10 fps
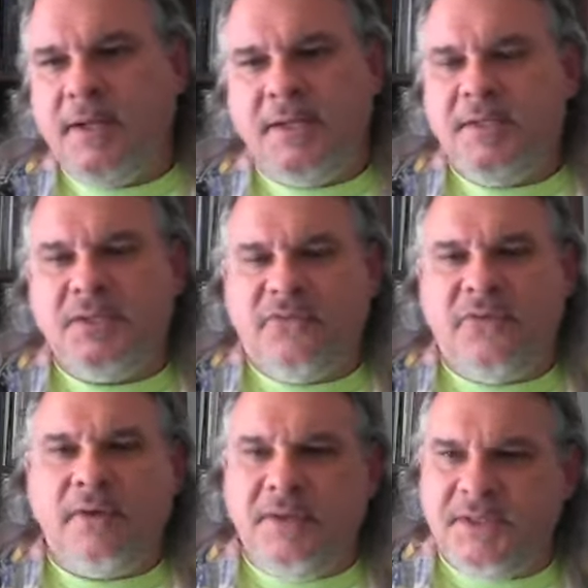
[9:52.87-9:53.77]
It's a
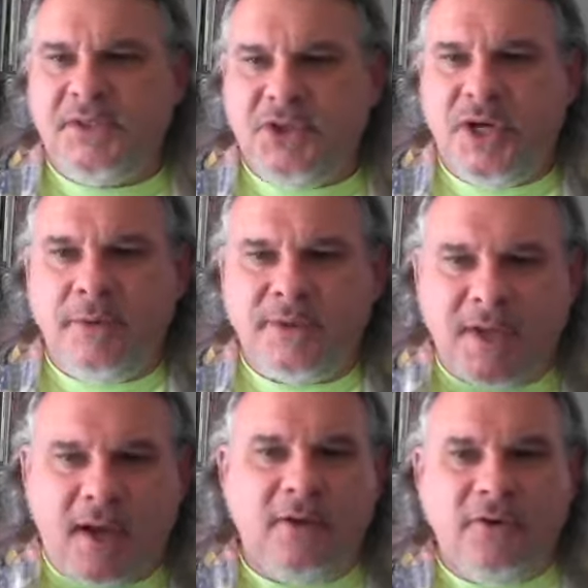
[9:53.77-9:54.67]
fairly disingenuous
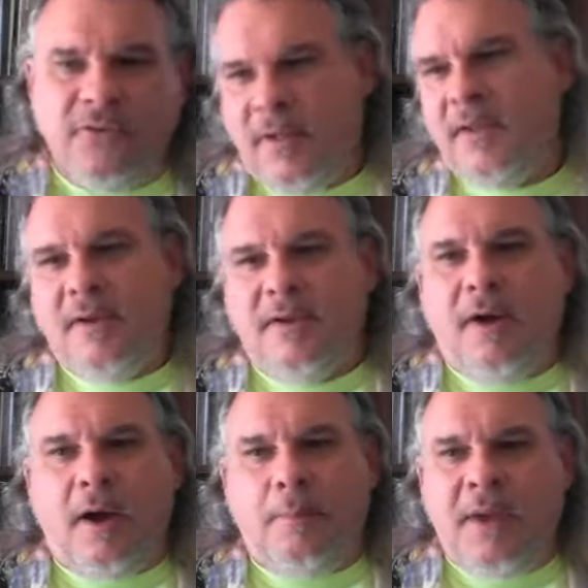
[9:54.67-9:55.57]
kind of